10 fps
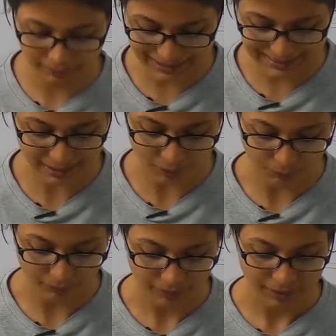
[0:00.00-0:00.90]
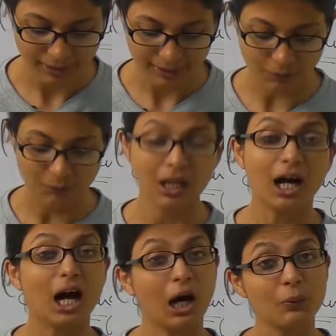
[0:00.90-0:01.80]
is a noun. Now,
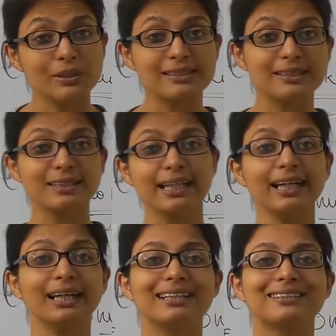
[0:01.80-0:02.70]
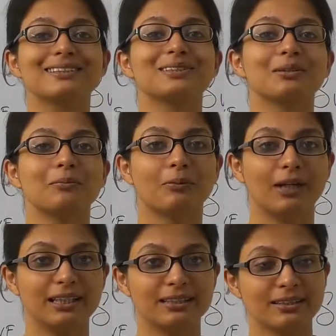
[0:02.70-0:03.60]
how is the day? It is
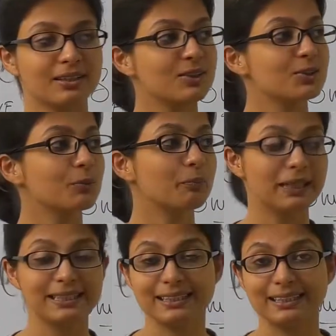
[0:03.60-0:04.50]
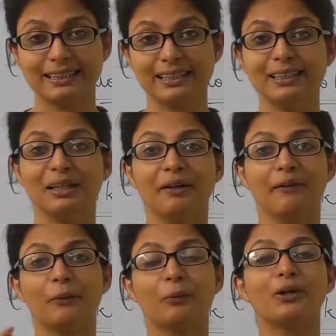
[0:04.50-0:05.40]
bright. So basically,
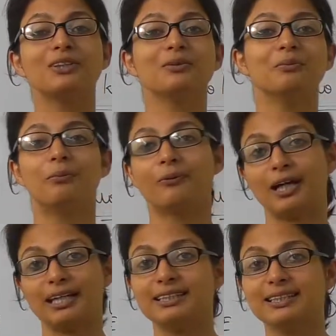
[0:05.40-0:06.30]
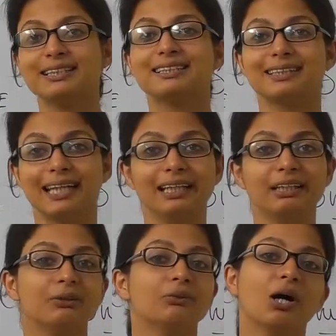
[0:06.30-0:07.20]
the word bright is
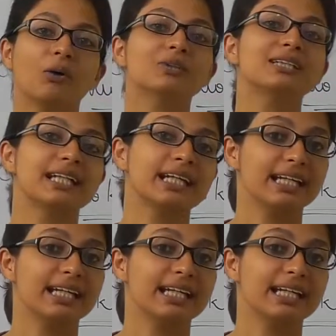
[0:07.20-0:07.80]
telling you how the day